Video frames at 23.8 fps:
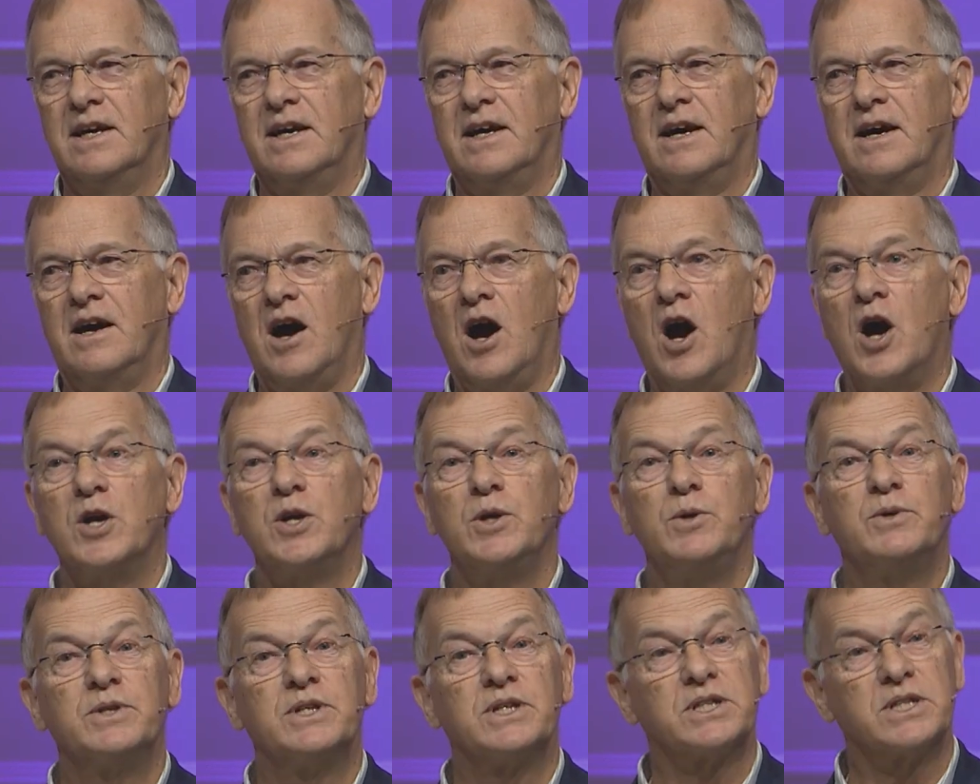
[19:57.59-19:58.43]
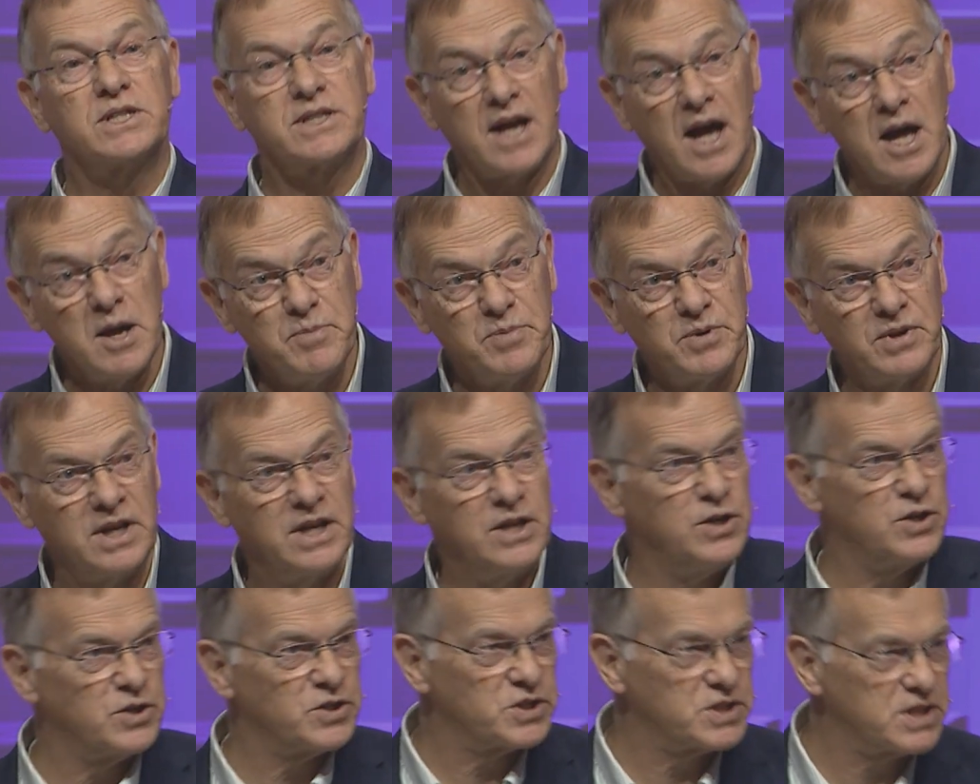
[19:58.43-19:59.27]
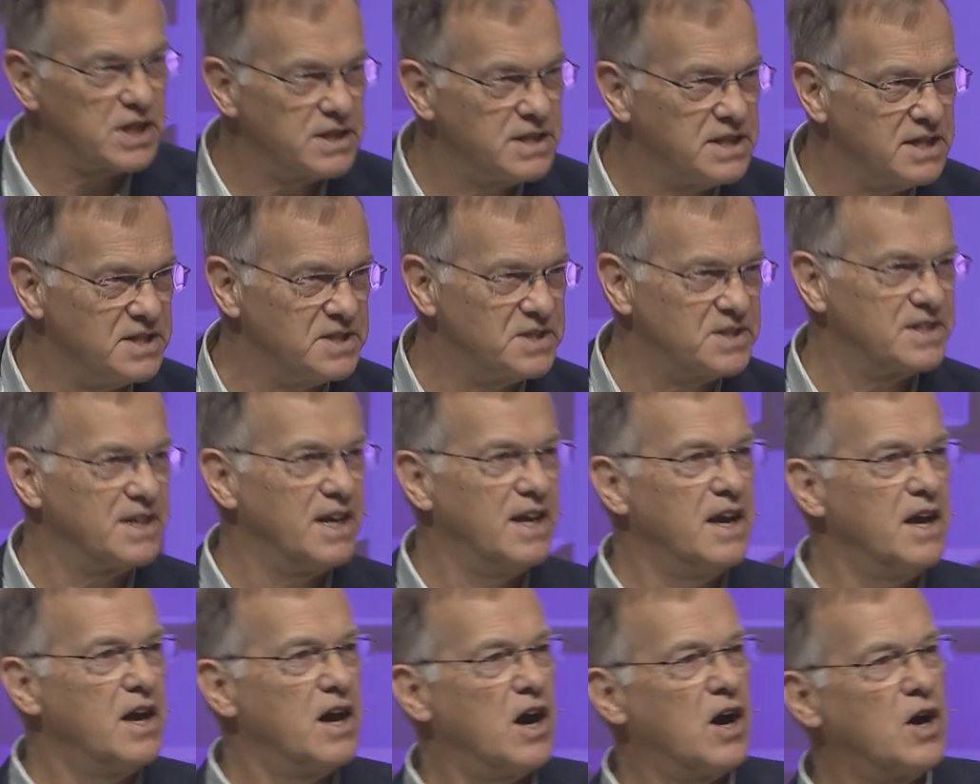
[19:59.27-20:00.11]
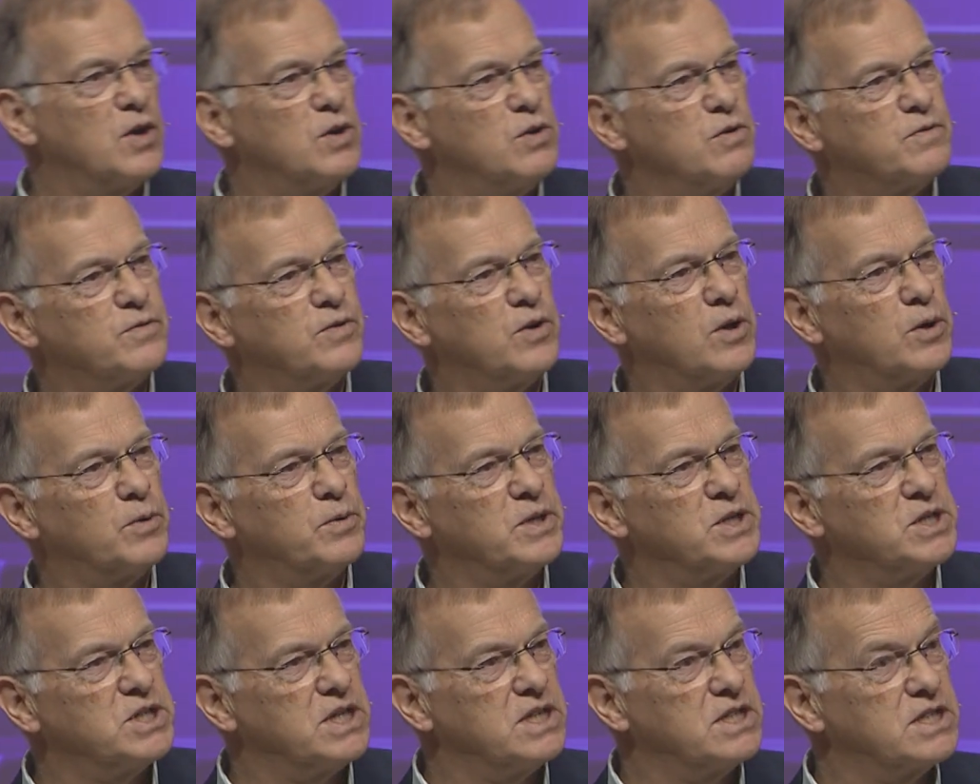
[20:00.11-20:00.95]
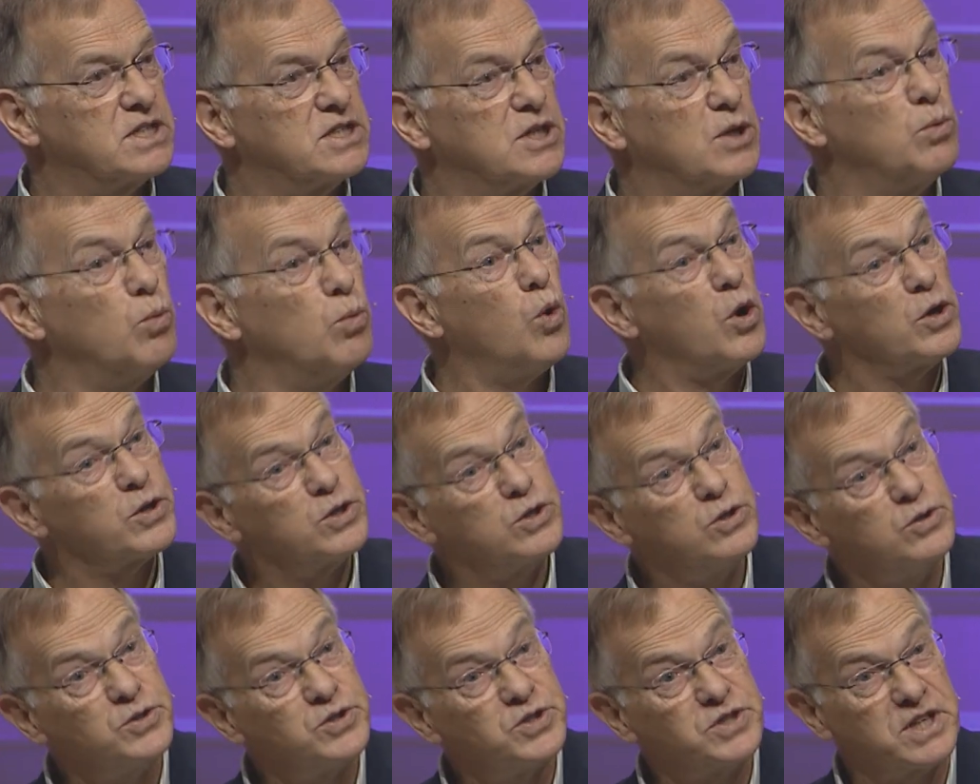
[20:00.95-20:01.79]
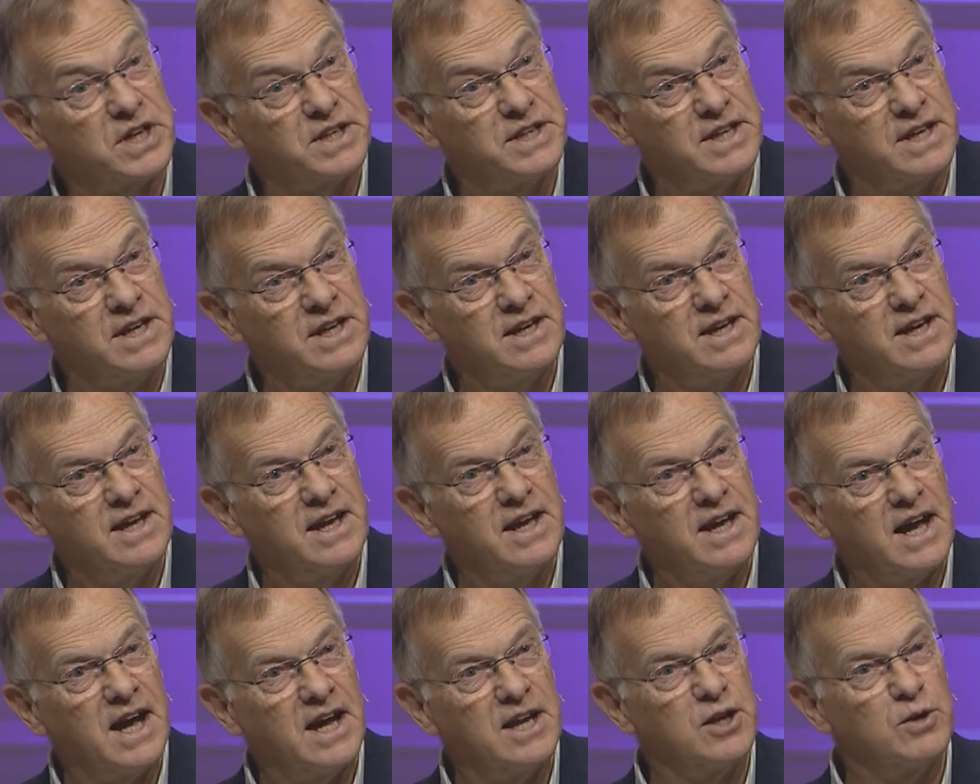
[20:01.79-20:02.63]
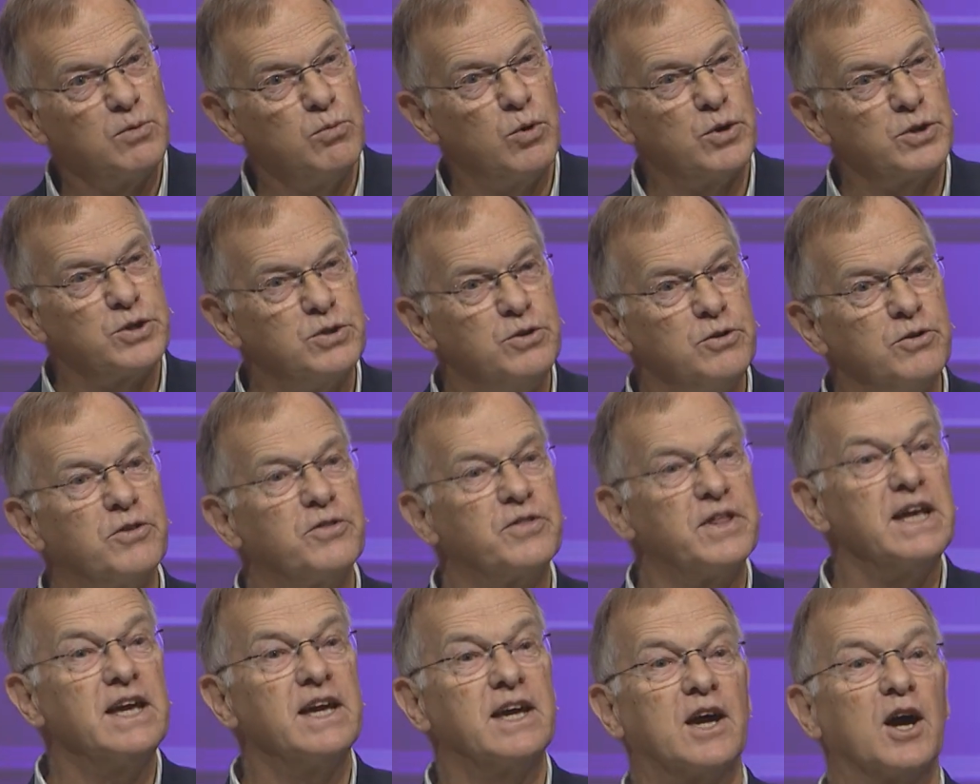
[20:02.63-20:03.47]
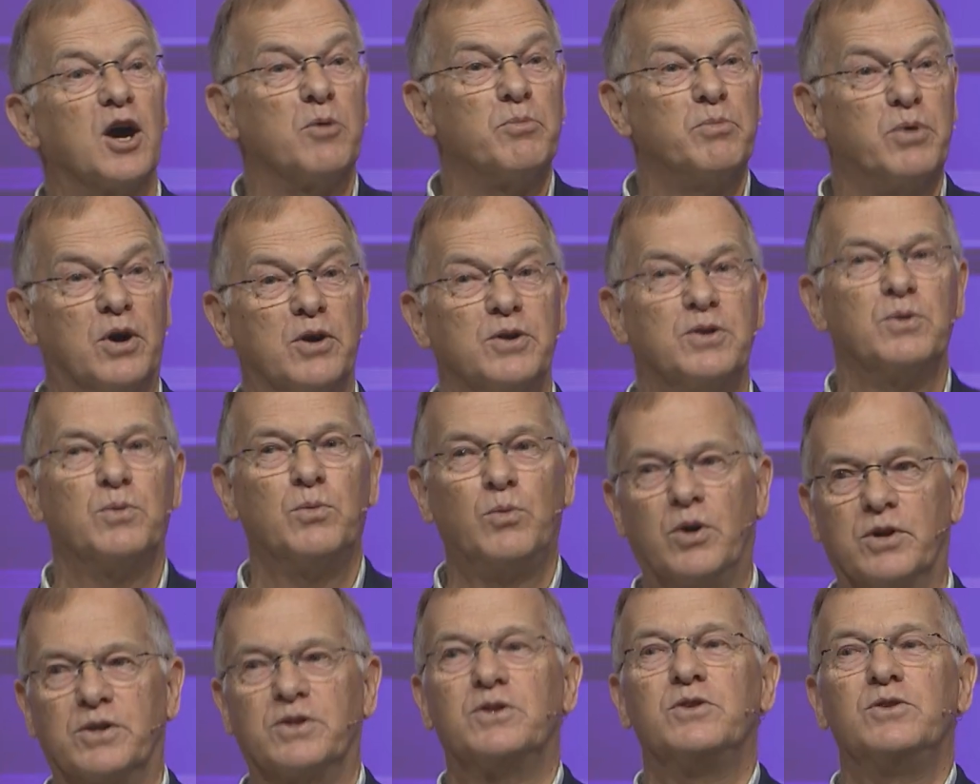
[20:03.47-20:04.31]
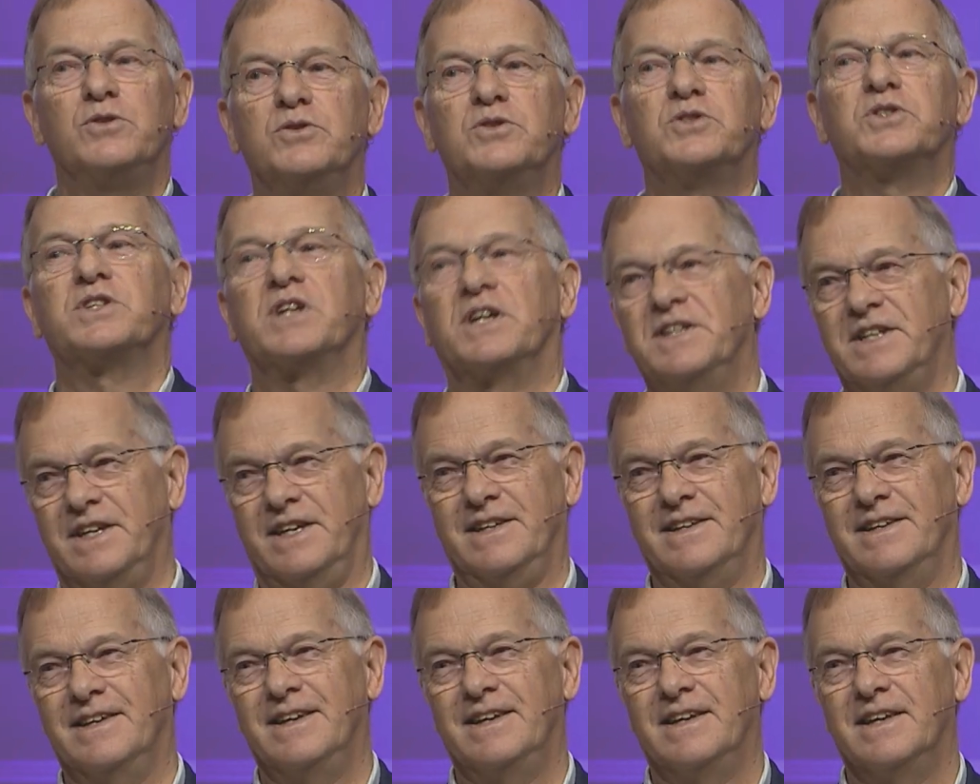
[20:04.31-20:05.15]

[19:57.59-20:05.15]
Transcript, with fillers: Uh, are you a disciple in your studies? Are you following Jesus what you study and in what you think about what you study?